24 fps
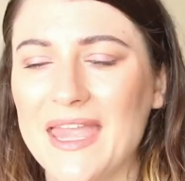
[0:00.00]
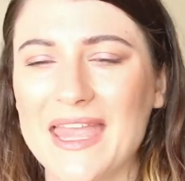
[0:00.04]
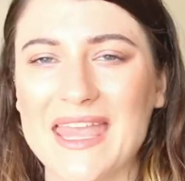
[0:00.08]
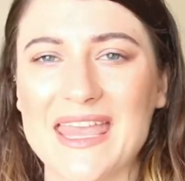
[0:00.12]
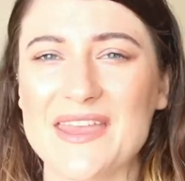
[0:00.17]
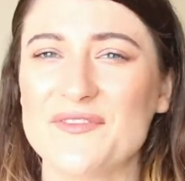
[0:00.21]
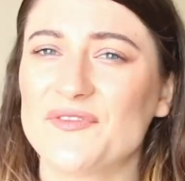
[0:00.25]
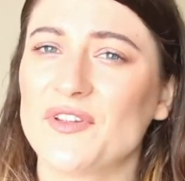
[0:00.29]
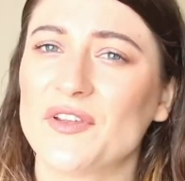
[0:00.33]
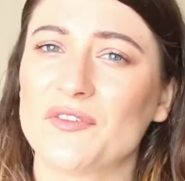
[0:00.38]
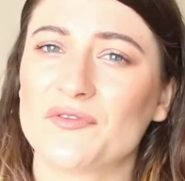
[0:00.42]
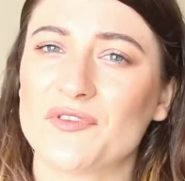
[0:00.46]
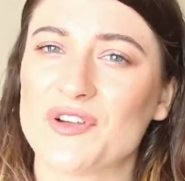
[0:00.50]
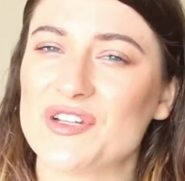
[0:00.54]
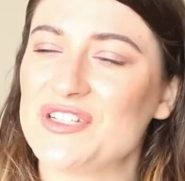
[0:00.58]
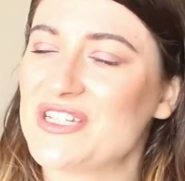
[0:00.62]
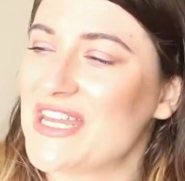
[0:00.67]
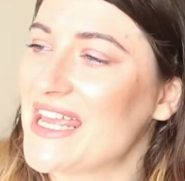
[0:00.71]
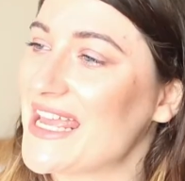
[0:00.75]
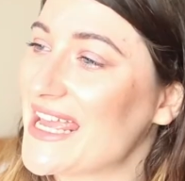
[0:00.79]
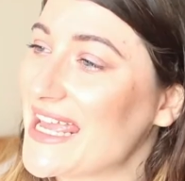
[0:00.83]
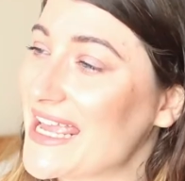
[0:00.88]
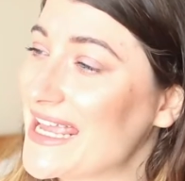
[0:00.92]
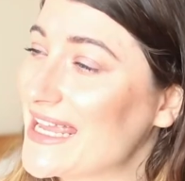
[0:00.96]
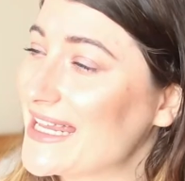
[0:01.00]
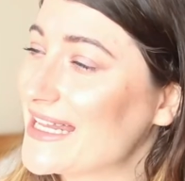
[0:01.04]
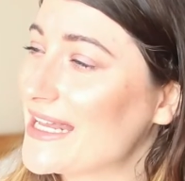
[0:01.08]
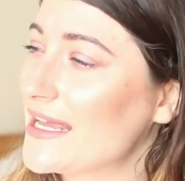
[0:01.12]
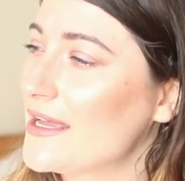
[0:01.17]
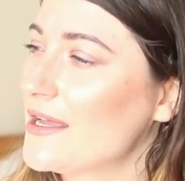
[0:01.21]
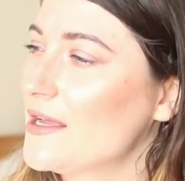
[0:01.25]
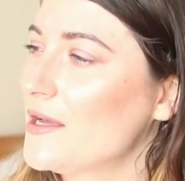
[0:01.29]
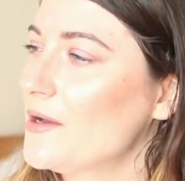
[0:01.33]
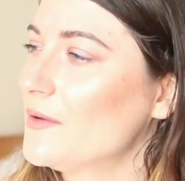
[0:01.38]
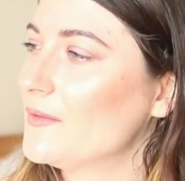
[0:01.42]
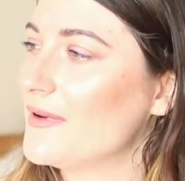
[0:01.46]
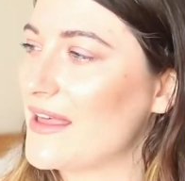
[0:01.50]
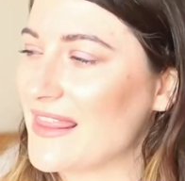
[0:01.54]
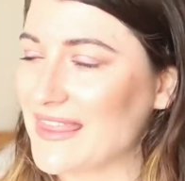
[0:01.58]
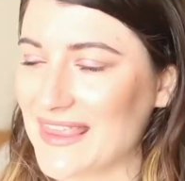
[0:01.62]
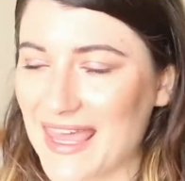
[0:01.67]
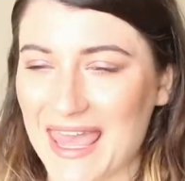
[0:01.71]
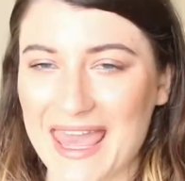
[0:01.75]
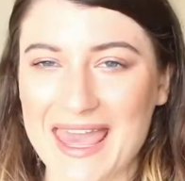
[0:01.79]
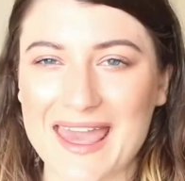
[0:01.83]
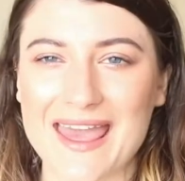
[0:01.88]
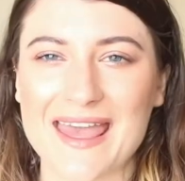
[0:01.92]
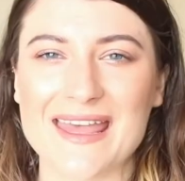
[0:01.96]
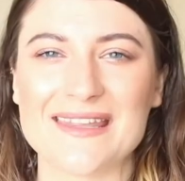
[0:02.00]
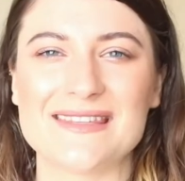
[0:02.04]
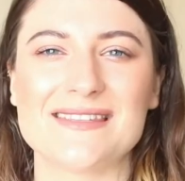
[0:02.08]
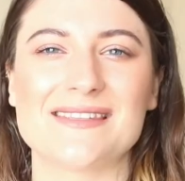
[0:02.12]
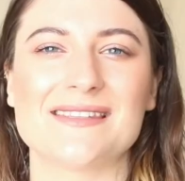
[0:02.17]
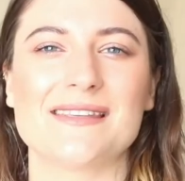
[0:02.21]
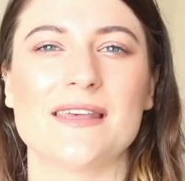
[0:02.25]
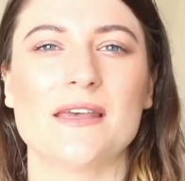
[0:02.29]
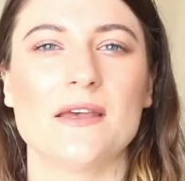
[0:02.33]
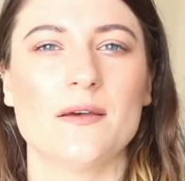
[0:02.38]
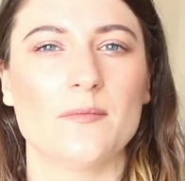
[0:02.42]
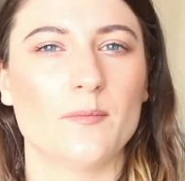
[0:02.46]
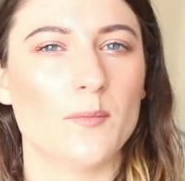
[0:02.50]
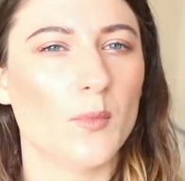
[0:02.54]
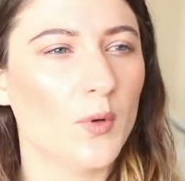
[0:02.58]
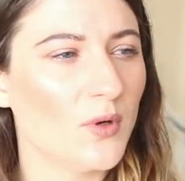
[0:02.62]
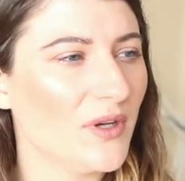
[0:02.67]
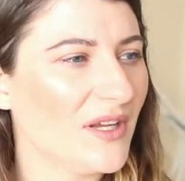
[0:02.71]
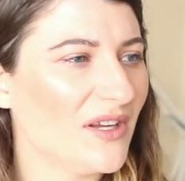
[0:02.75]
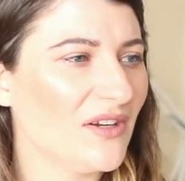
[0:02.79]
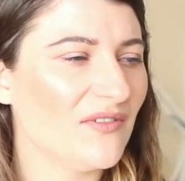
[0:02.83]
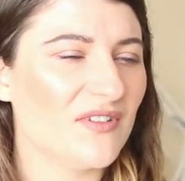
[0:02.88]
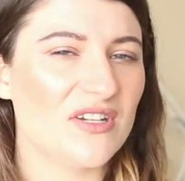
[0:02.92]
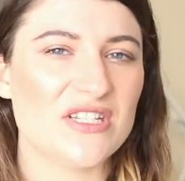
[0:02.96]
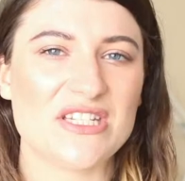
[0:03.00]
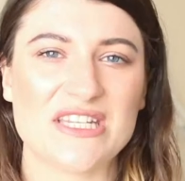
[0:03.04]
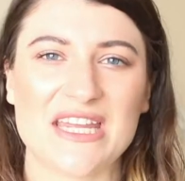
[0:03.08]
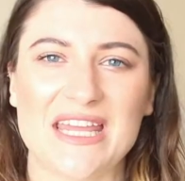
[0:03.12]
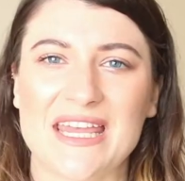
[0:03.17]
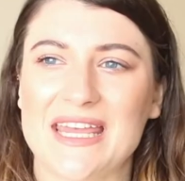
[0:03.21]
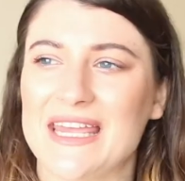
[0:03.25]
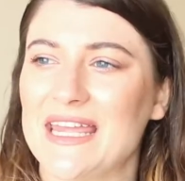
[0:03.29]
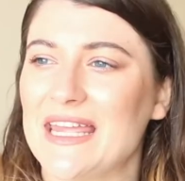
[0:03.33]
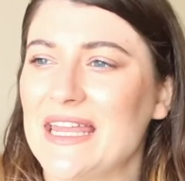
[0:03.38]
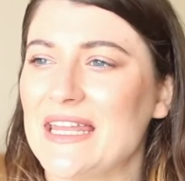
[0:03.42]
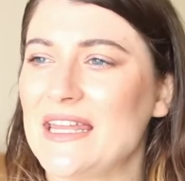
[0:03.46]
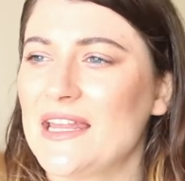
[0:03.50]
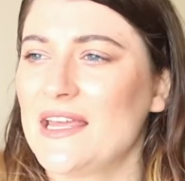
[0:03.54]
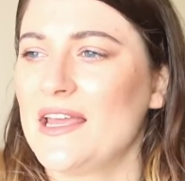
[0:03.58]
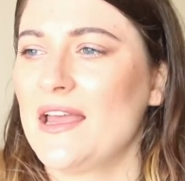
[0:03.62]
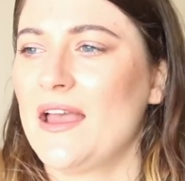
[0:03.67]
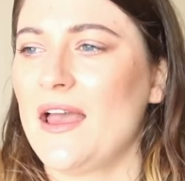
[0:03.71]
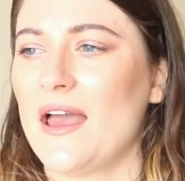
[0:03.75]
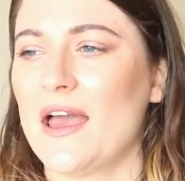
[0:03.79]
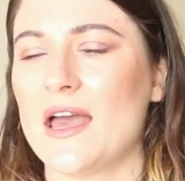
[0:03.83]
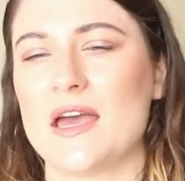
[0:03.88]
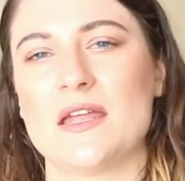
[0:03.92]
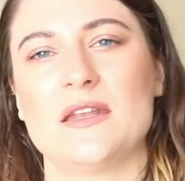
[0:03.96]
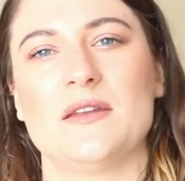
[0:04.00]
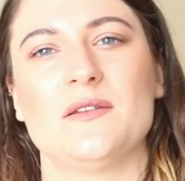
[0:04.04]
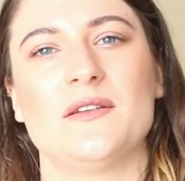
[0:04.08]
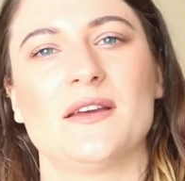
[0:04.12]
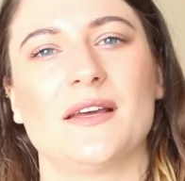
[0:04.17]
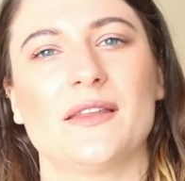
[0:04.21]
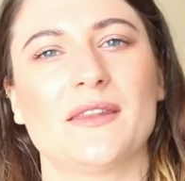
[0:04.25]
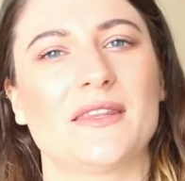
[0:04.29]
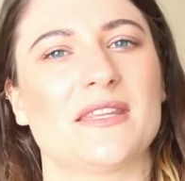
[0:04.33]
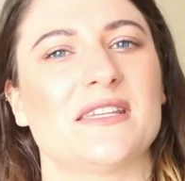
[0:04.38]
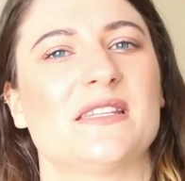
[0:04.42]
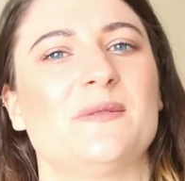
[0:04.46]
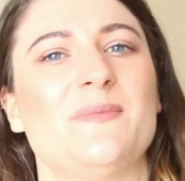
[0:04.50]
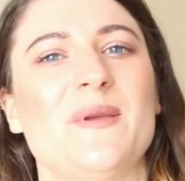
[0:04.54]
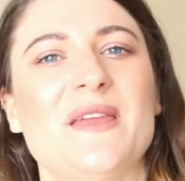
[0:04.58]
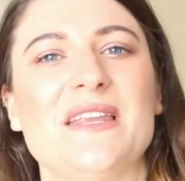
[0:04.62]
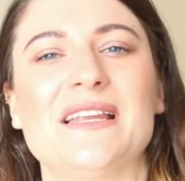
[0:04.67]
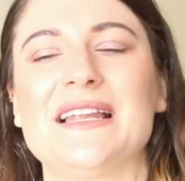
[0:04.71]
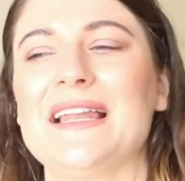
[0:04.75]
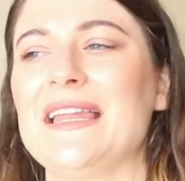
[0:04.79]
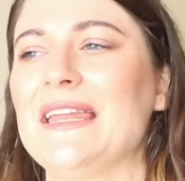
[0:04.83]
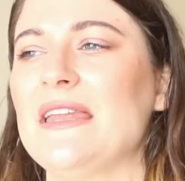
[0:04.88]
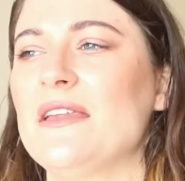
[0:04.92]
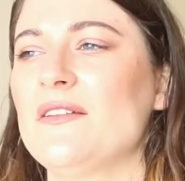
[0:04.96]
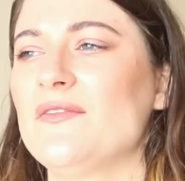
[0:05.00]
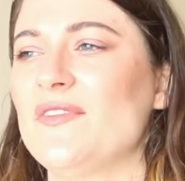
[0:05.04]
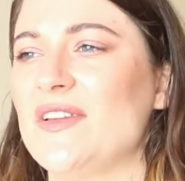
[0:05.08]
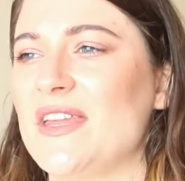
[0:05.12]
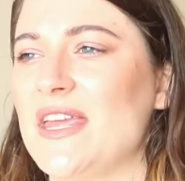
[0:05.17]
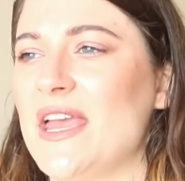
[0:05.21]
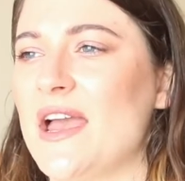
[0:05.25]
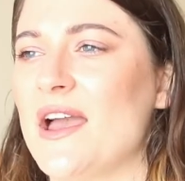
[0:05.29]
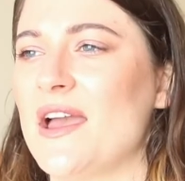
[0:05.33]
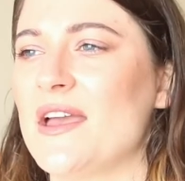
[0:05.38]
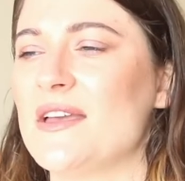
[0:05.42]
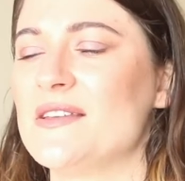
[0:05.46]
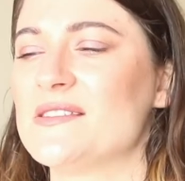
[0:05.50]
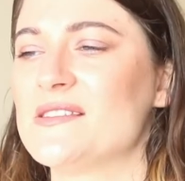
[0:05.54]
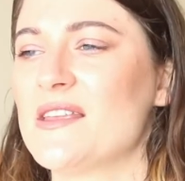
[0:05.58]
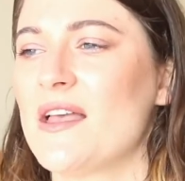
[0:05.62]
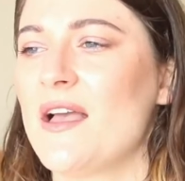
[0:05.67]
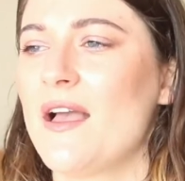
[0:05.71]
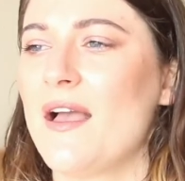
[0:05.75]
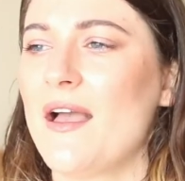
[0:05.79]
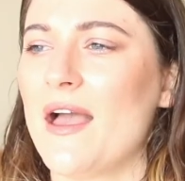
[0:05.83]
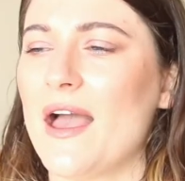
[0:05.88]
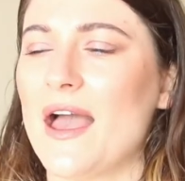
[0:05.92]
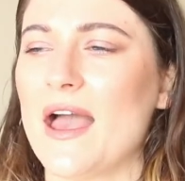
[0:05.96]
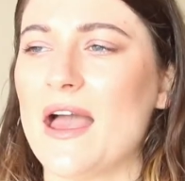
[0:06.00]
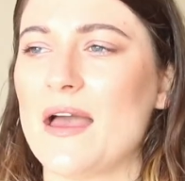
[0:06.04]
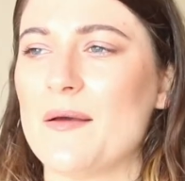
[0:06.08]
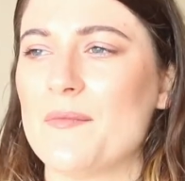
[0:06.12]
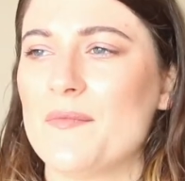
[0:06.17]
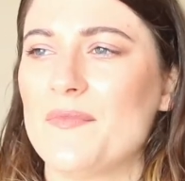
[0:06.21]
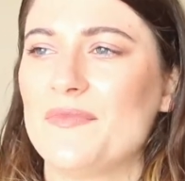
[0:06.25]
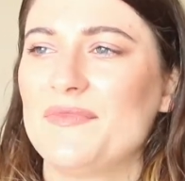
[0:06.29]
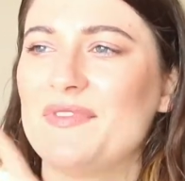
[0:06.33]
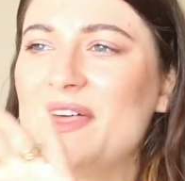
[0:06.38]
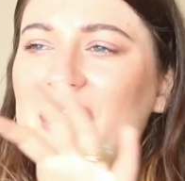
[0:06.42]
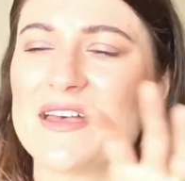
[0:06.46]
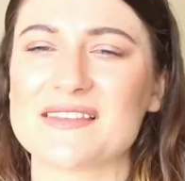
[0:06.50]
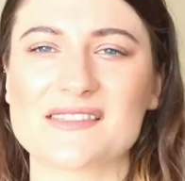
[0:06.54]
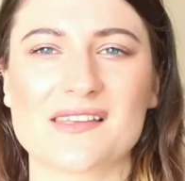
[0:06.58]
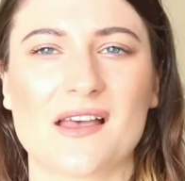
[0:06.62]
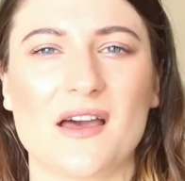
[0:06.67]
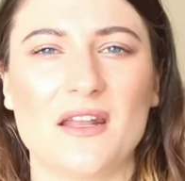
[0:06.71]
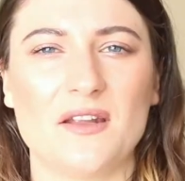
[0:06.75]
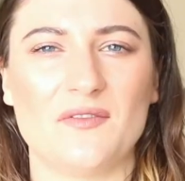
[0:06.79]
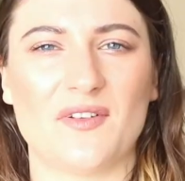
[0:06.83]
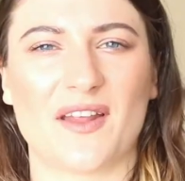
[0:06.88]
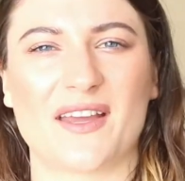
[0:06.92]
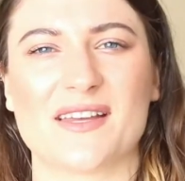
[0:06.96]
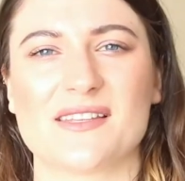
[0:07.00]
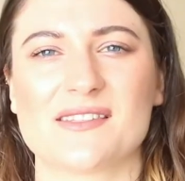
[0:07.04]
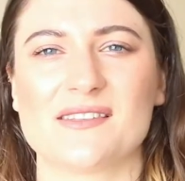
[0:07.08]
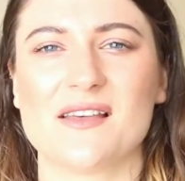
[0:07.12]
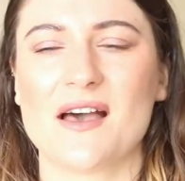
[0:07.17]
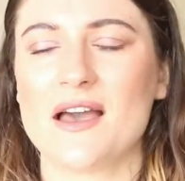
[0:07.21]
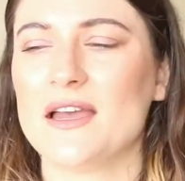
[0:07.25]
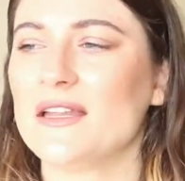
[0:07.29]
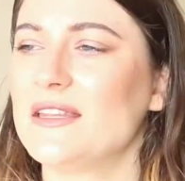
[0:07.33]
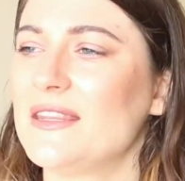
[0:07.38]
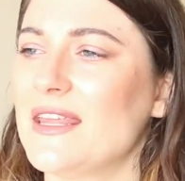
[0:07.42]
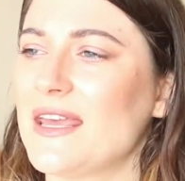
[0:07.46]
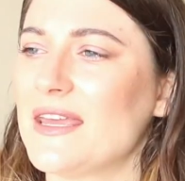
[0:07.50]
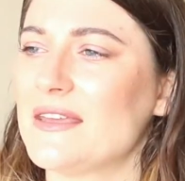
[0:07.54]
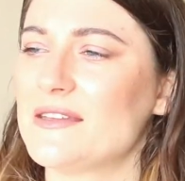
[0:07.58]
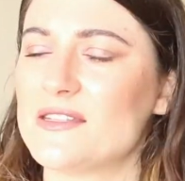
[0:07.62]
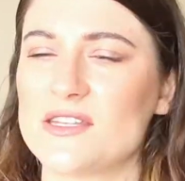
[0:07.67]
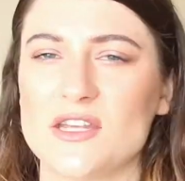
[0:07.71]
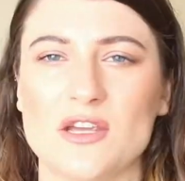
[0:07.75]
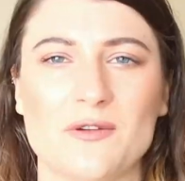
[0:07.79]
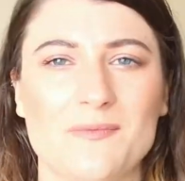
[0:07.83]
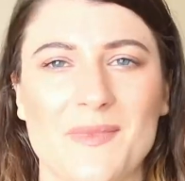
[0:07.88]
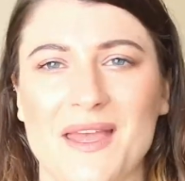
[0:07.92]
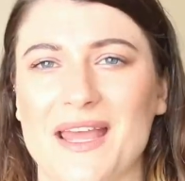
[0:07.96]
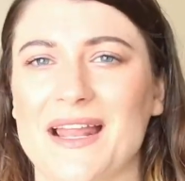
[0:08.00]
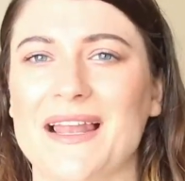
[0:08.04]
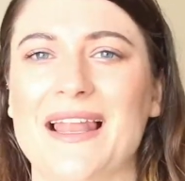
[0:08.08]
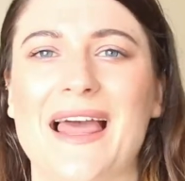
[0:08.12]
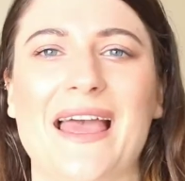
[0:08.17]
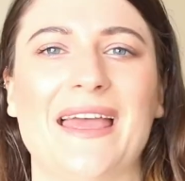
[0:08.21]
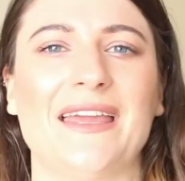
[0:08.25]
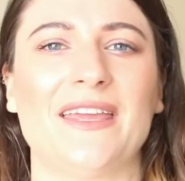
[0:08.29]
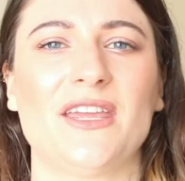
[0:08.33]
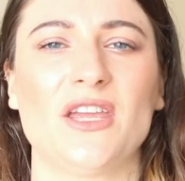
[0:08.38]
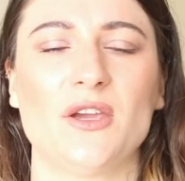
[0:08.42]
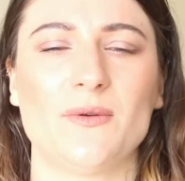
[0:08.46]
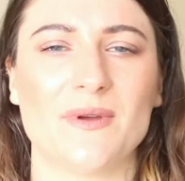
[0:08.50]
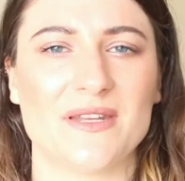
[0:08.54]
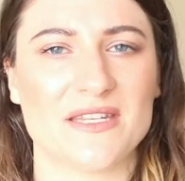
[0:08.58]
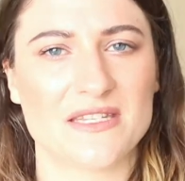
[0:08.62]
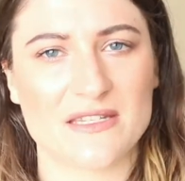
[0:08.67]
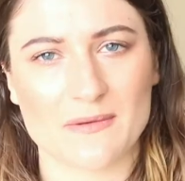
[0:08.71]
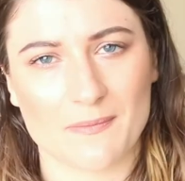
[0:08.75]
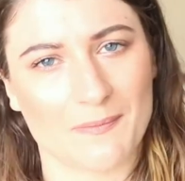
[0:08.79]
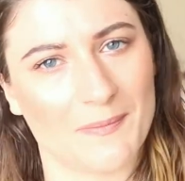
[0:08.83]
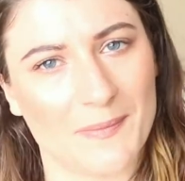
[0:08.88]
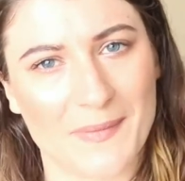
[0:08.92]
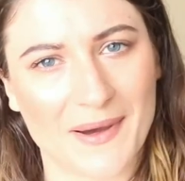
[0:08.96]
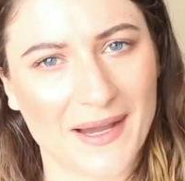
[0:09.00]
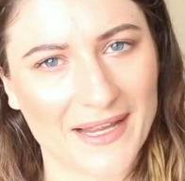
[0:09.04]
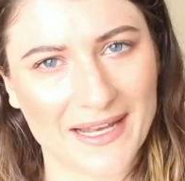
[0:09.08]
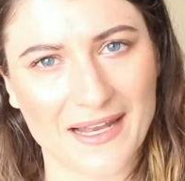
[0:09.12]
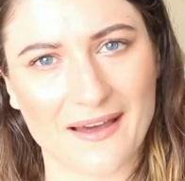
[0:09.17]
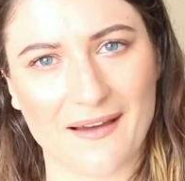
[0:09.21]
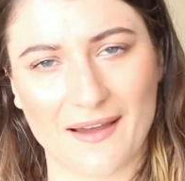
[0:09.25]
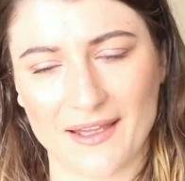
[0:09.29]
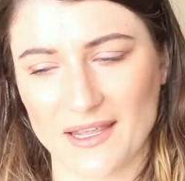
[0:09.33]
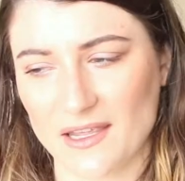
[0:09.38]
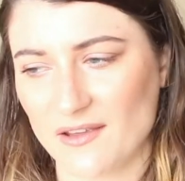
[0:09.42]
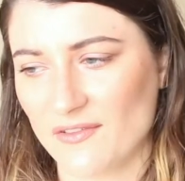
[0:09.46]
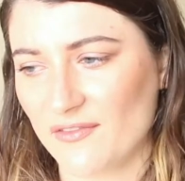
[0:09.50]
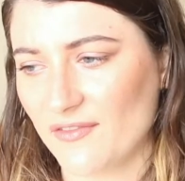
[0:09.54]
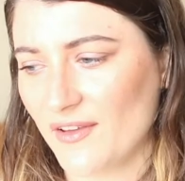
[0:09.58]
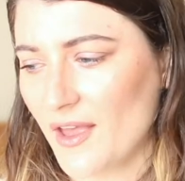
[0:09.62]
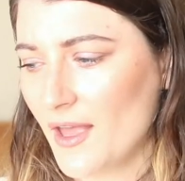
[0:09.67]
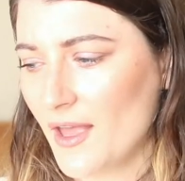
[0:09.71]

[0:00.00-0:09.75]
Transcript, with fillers: evening routine with kids, morning routine, and the speed cleaning videos. That's kind of like a side thing to me, letting you into my life.